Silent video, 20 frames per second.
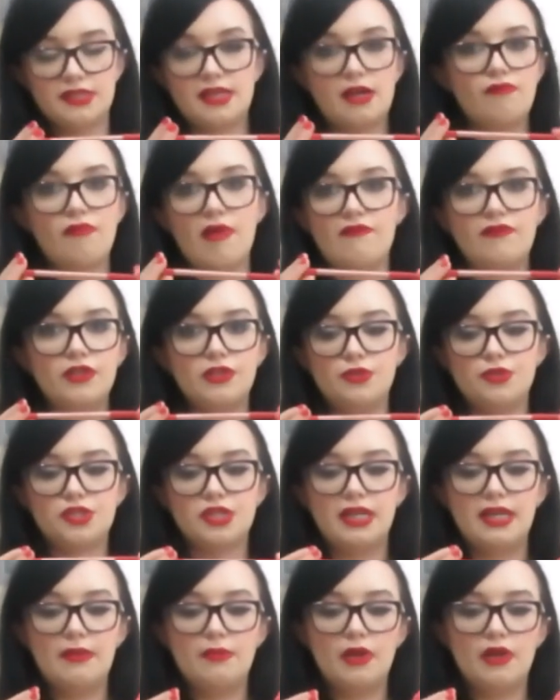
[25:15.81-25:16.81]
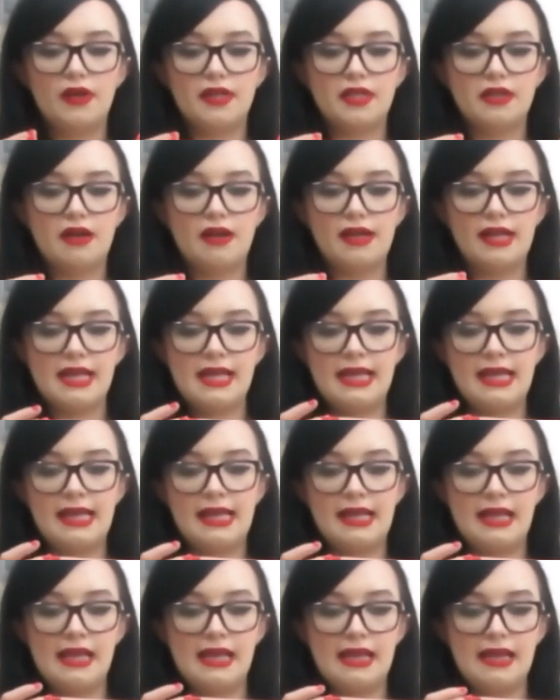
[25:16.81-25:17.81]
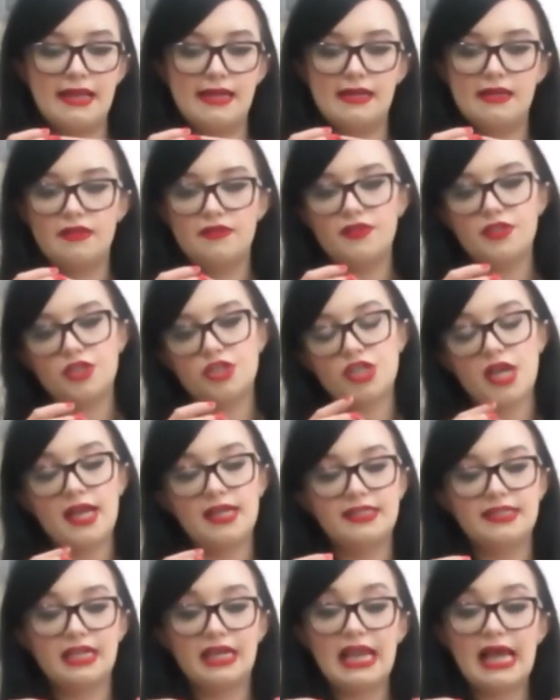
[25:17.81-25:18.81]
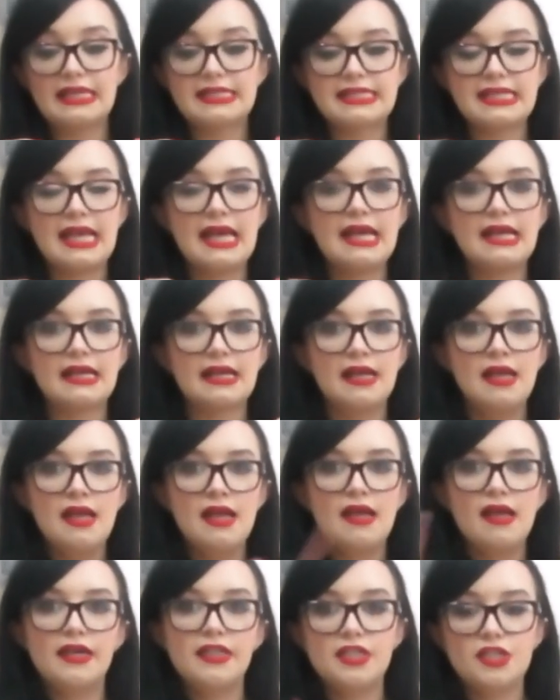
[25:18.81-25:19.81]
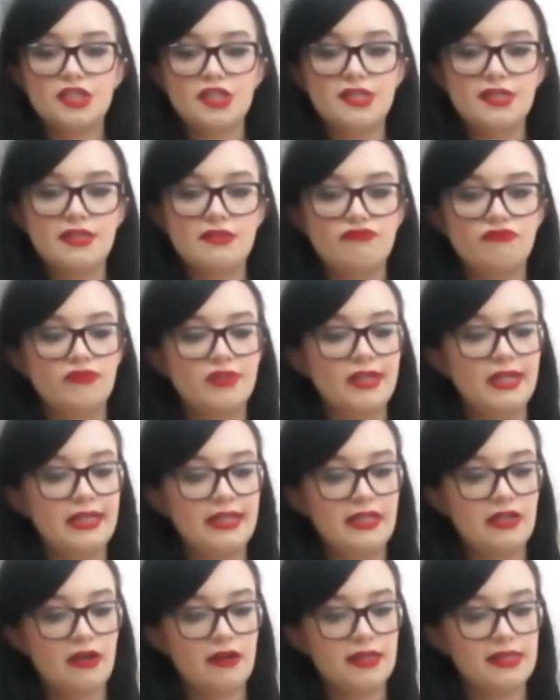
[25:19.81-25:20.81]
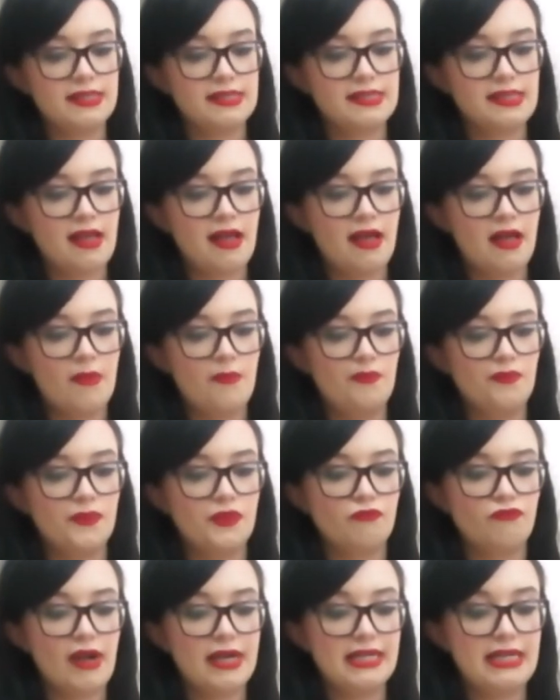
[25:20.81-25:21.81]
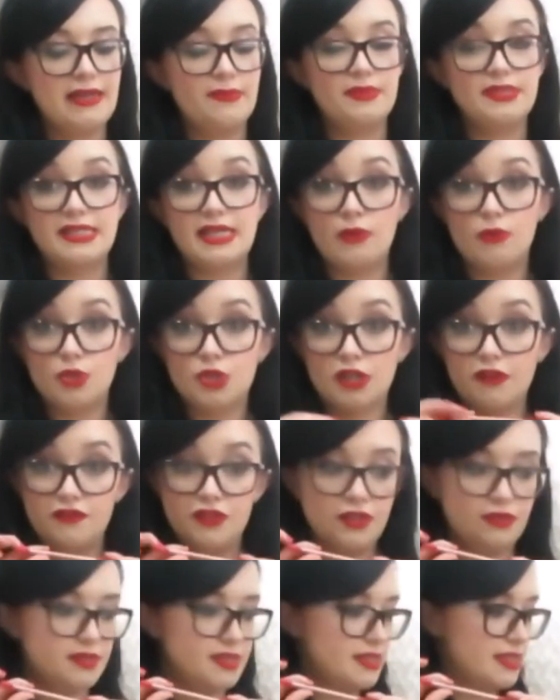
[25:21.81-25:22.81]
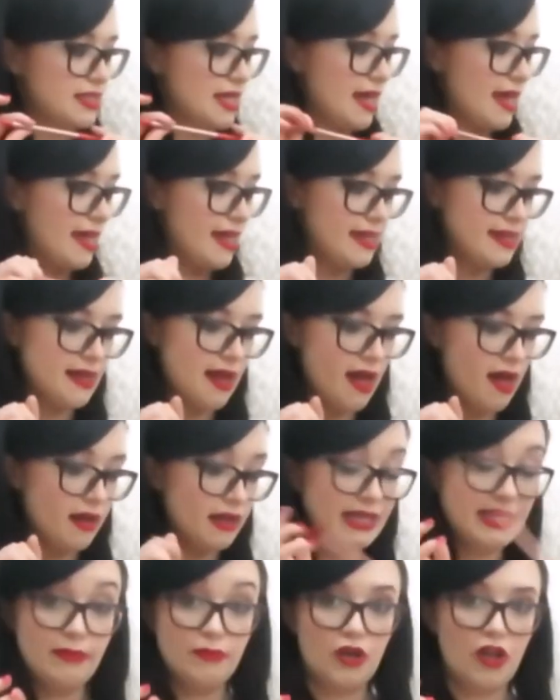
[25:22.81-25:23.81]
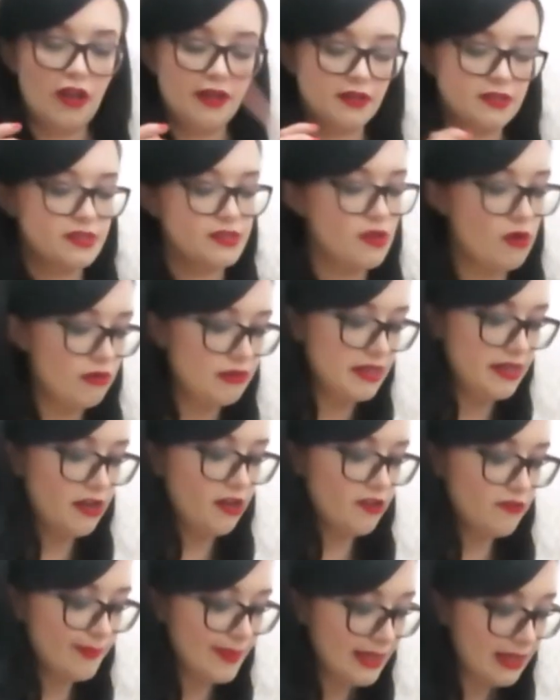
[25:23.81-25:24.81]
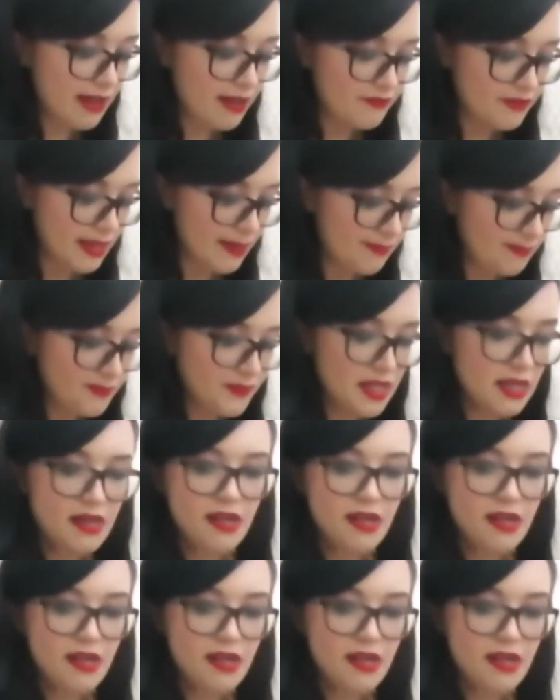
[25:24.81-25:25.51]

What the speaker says: Revolution lip liner in the shade Classic, and it's just this really nice red lipstick which I've used today, lip liner, sorry, and I've been loving.